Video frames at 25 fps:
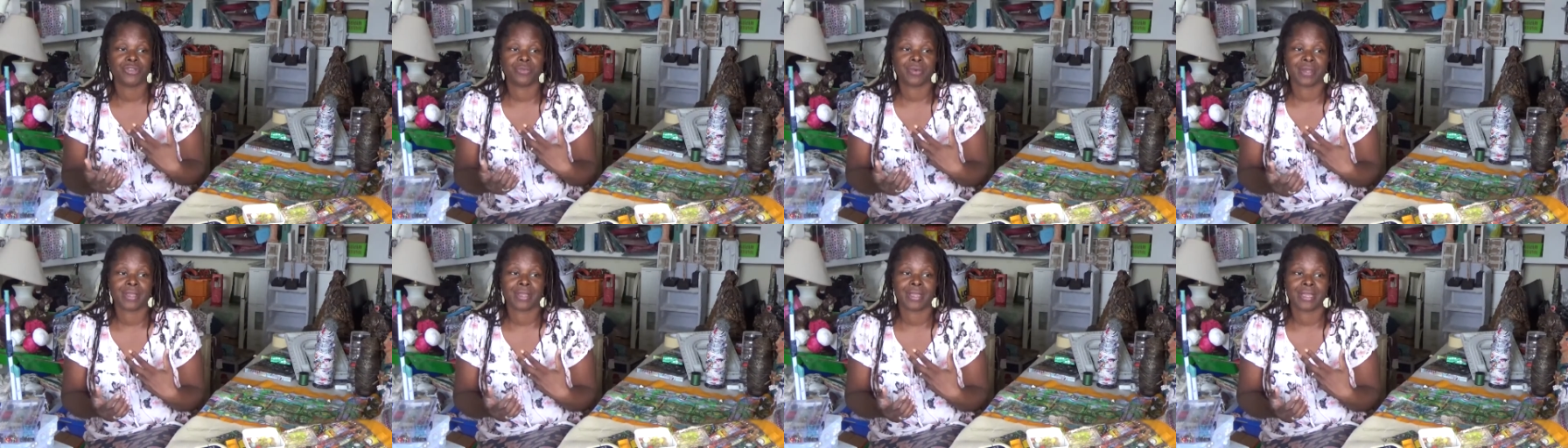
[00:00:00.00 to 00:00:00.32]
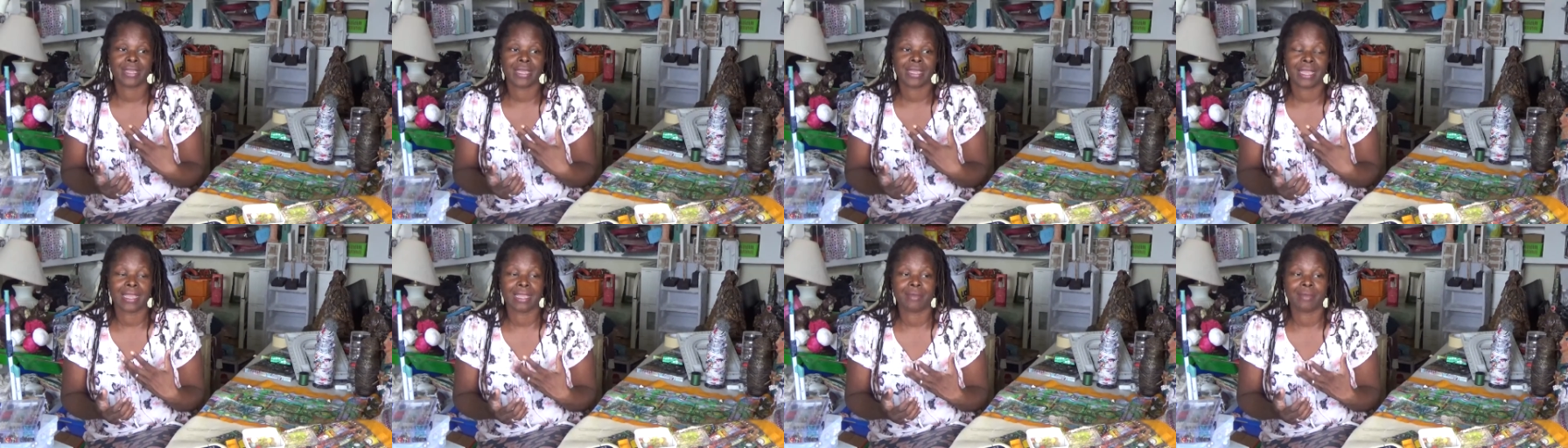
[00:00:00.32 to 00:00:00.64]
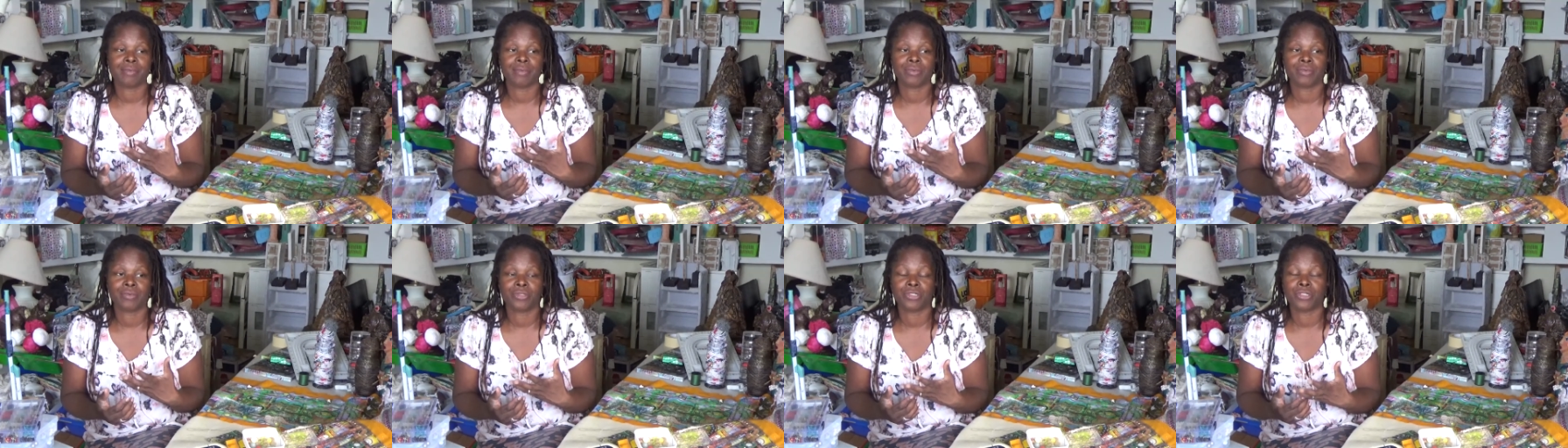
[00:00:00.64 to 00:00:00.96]
We're
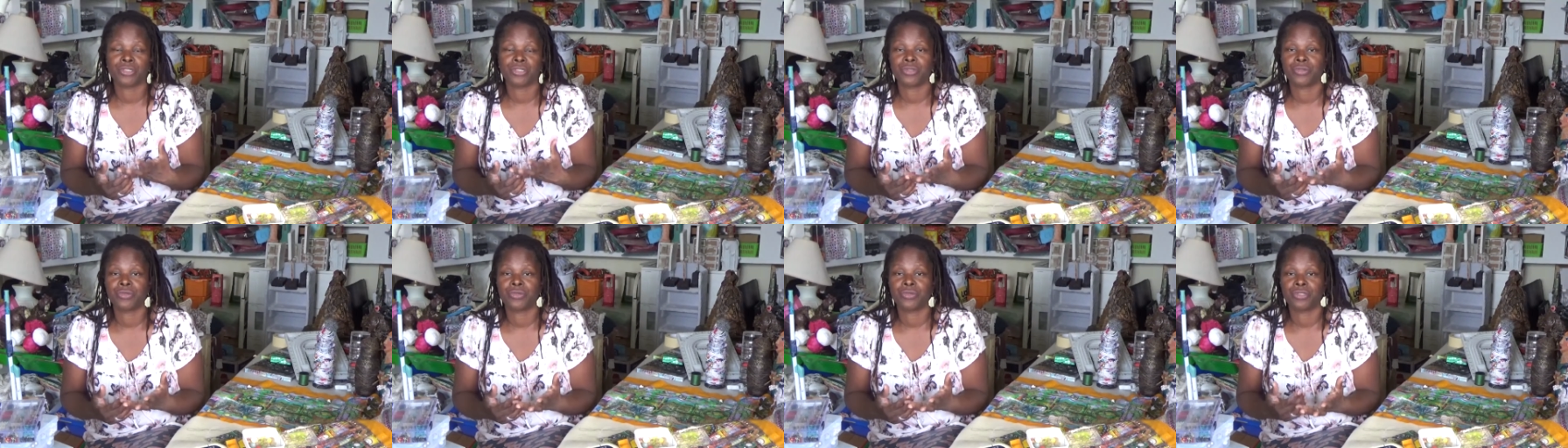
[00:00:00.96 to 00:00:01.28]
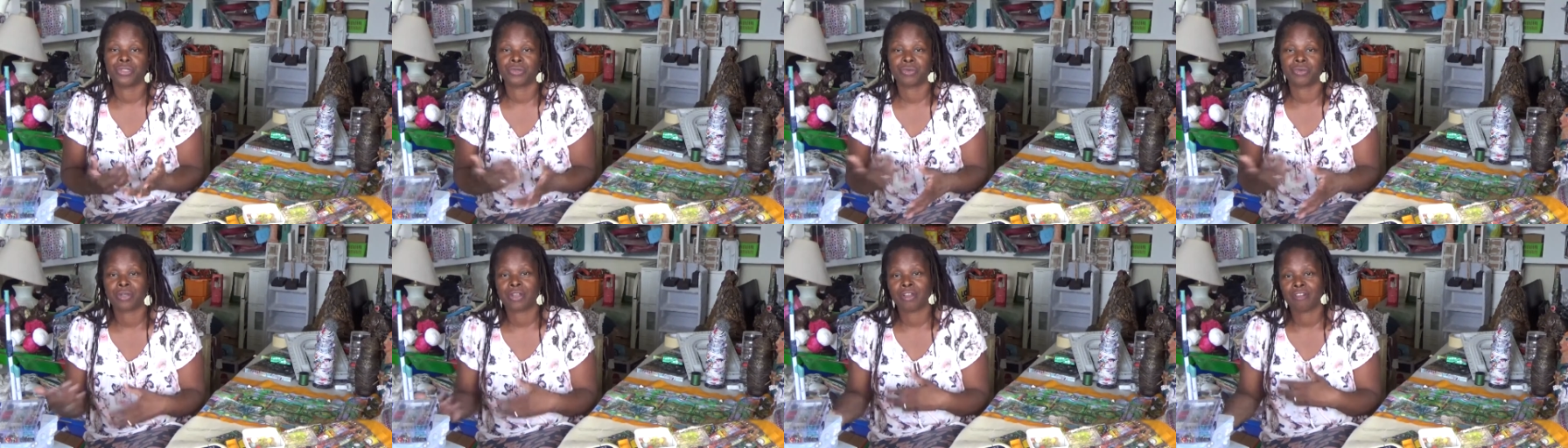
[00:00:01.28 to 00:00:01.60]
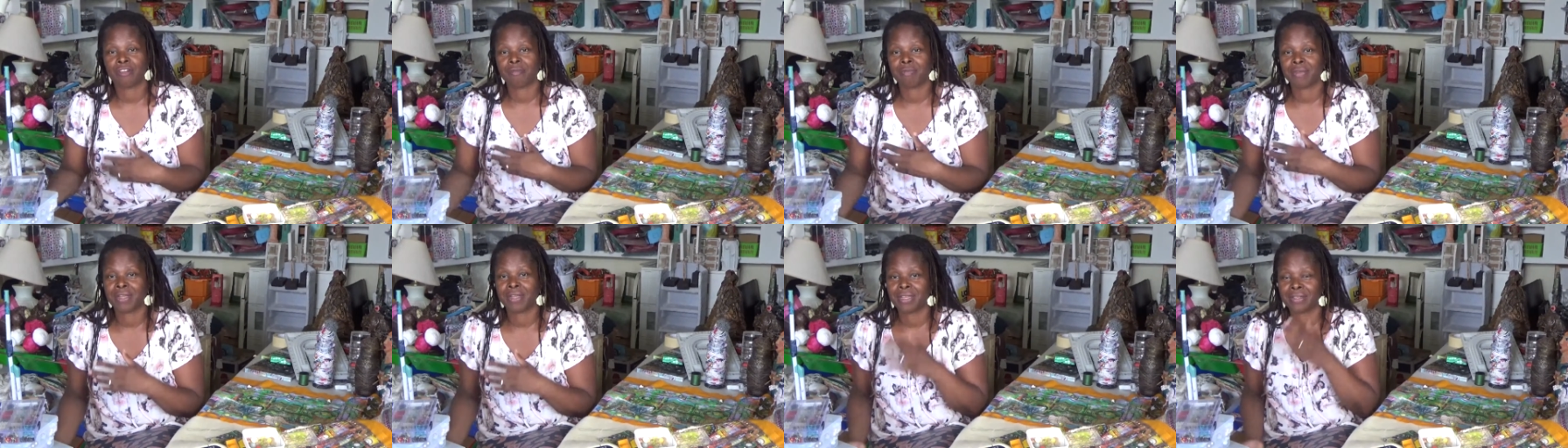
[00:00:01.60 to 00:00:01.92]
able to do a
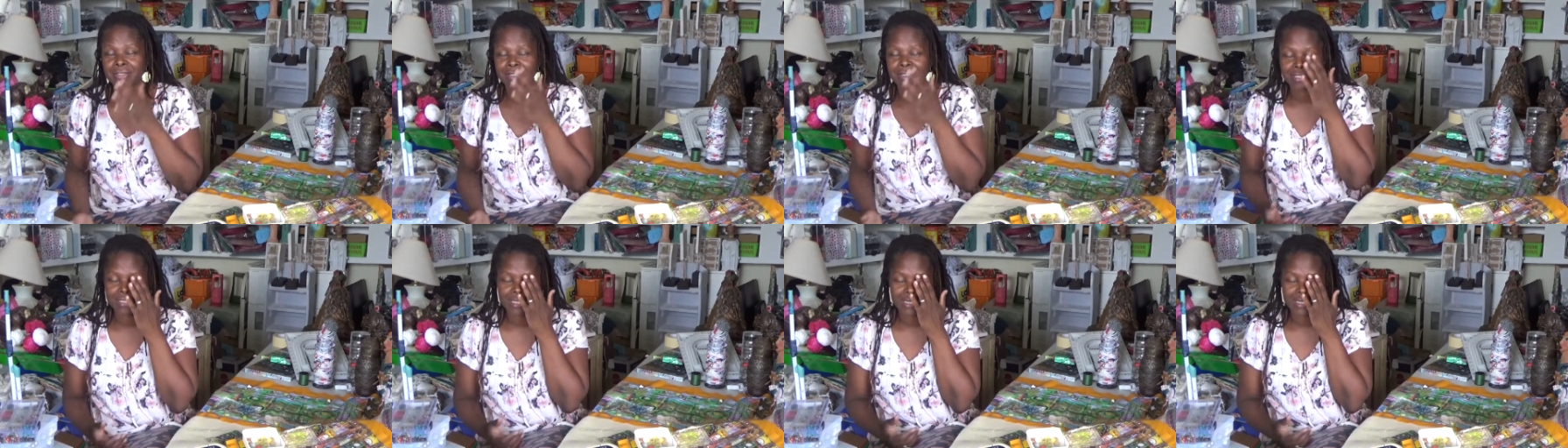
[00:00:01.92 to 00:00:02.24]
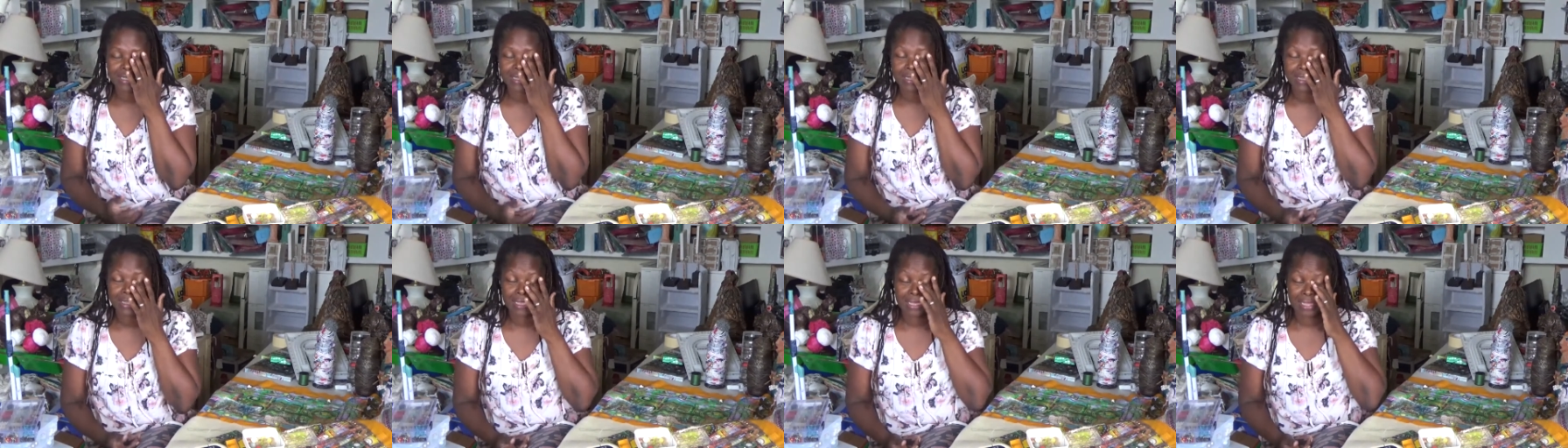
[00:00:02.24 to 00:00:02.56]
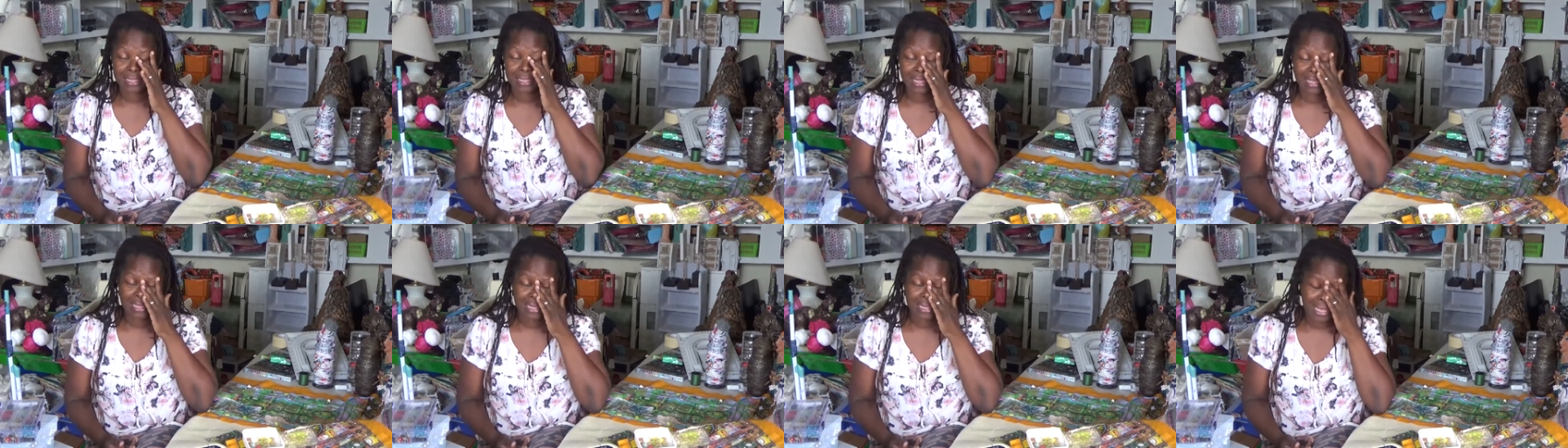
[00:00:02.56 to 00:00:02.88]
lot of planting and
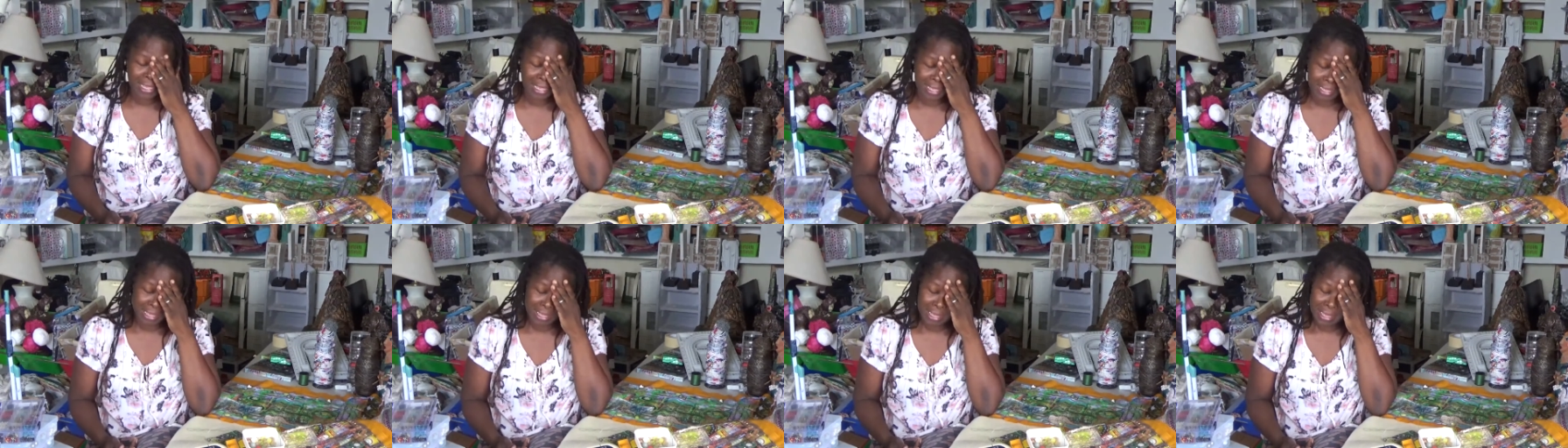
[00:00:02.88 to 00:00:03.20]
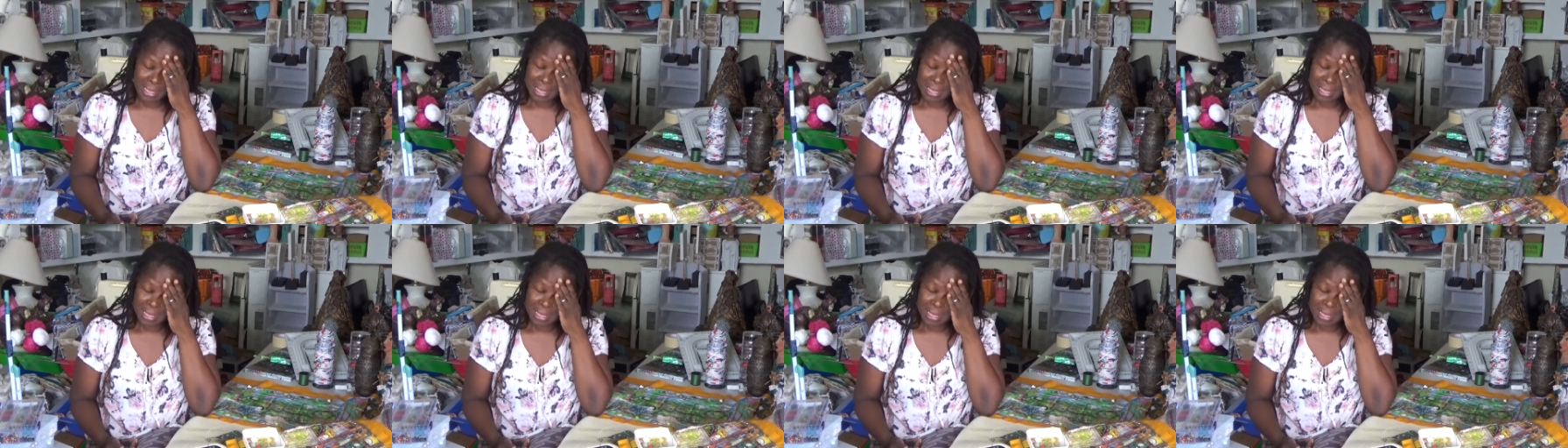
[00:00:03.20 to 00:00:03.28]
things like that.